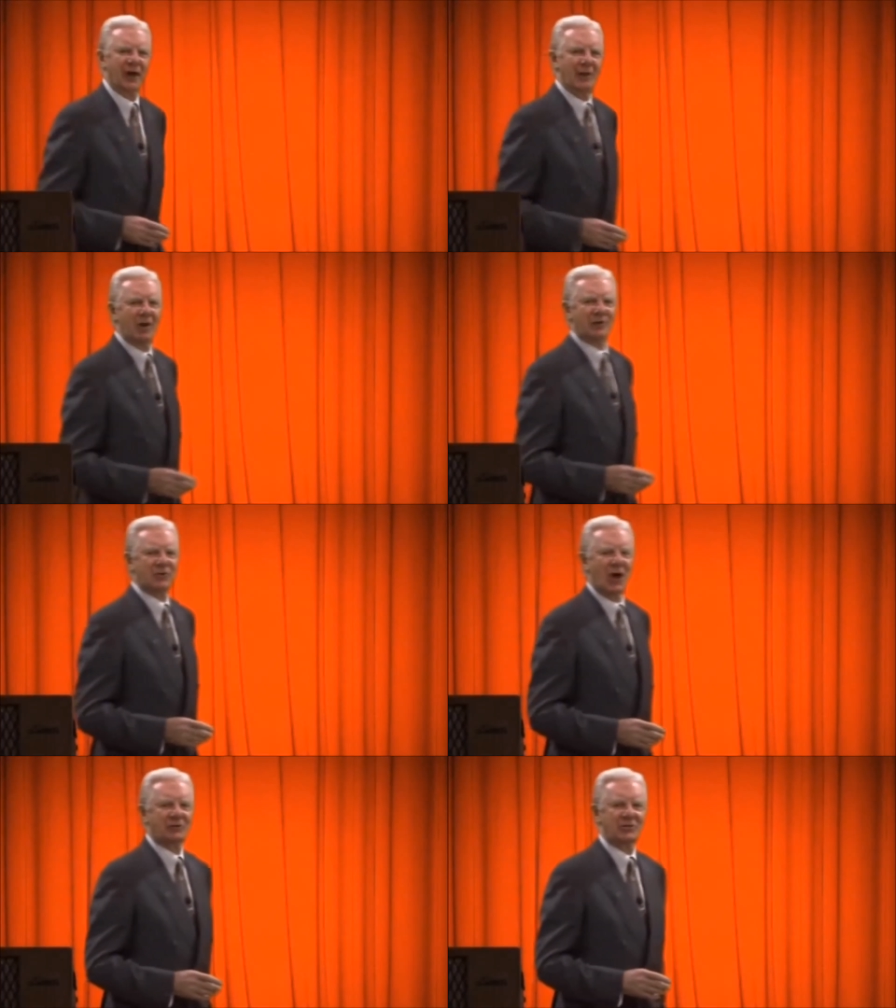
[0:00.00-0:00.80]
and I want to
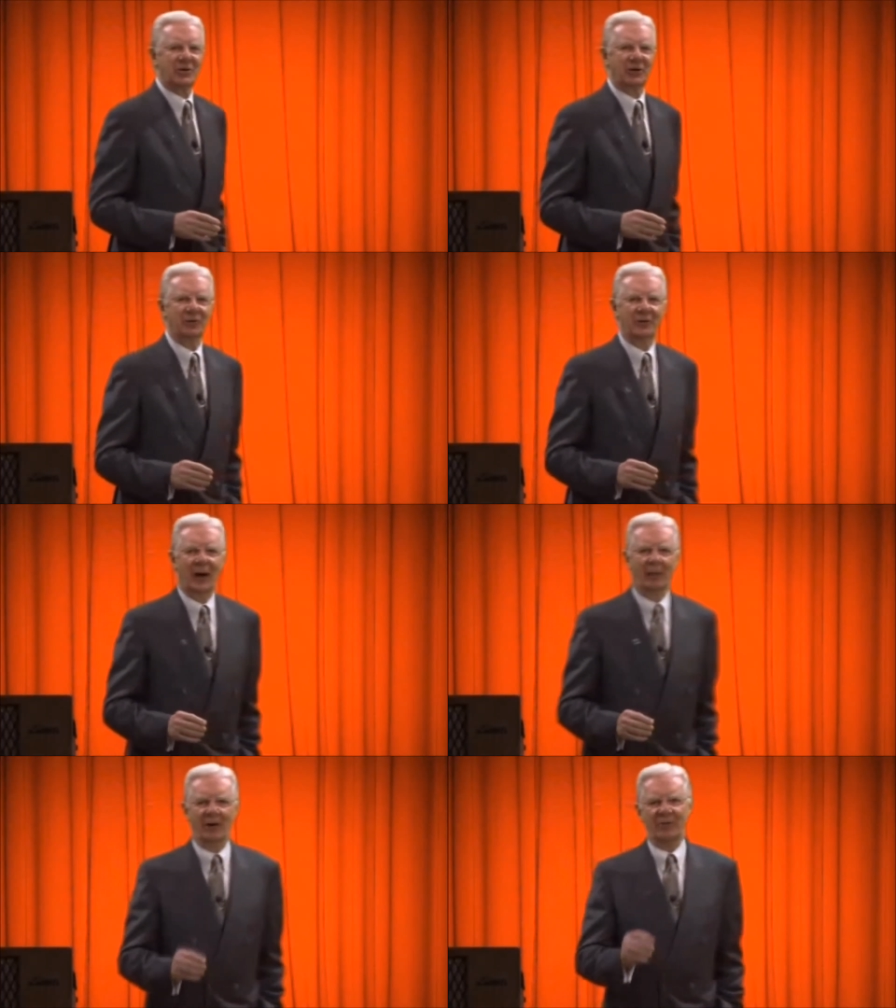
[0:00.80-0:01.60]
talk to you
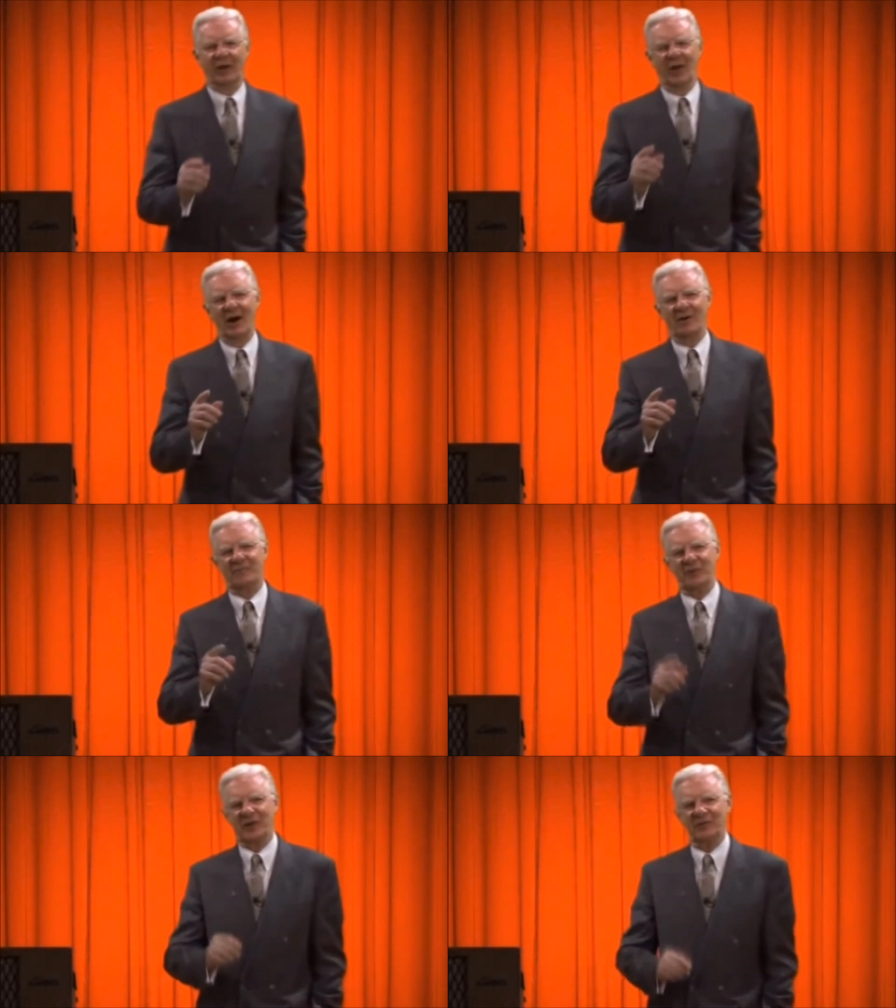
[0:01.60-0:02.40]
about the law
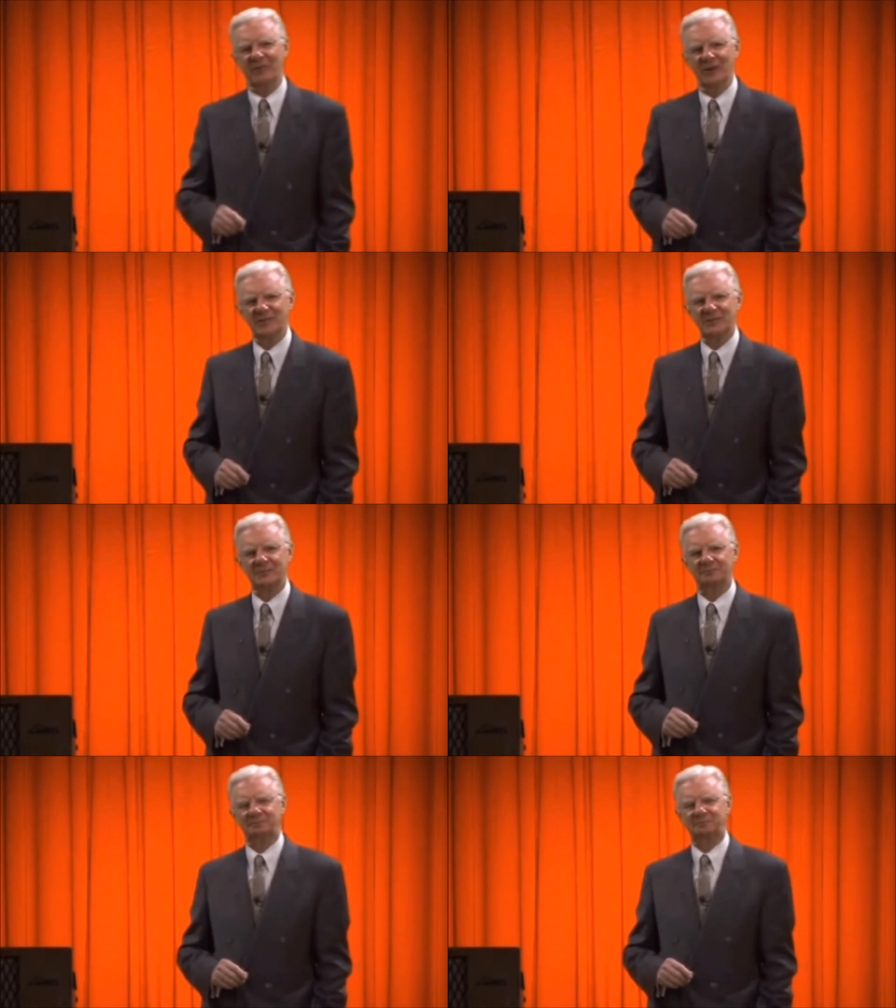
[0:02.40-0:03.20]
of forgiveness.